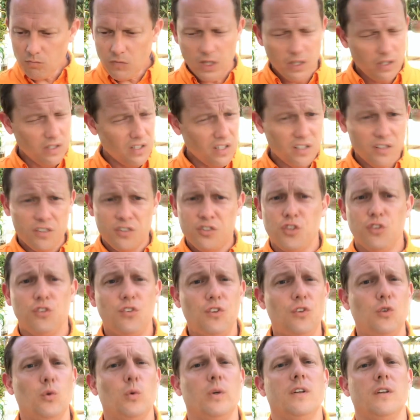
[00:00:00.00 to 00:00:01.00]
and I
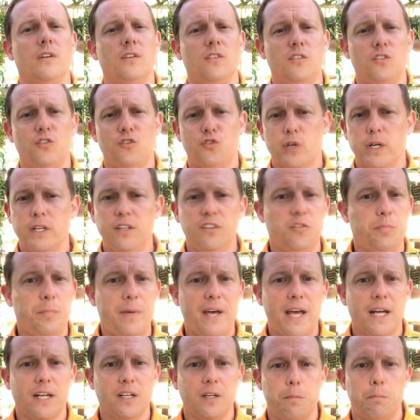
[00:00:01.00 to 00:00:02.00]
just do it in straight
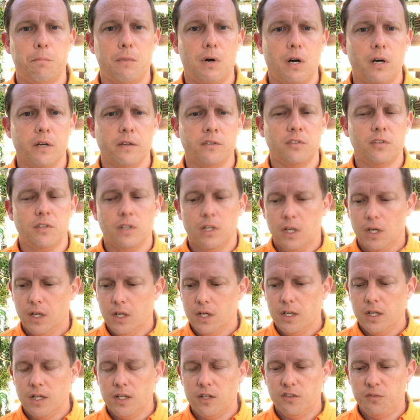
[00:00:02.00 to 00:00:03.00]
sphagnum moss,
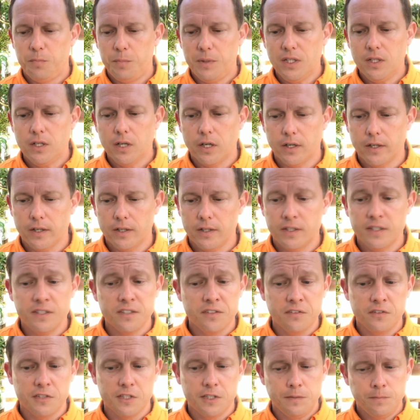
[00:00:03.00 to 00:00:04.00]
is
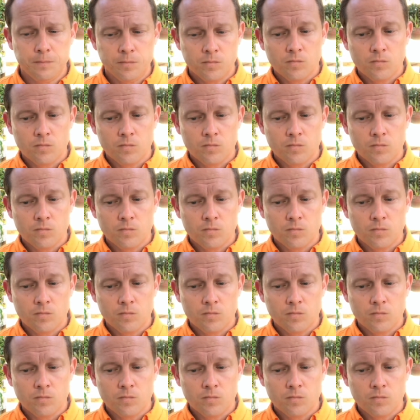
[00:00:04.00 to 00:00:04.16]
because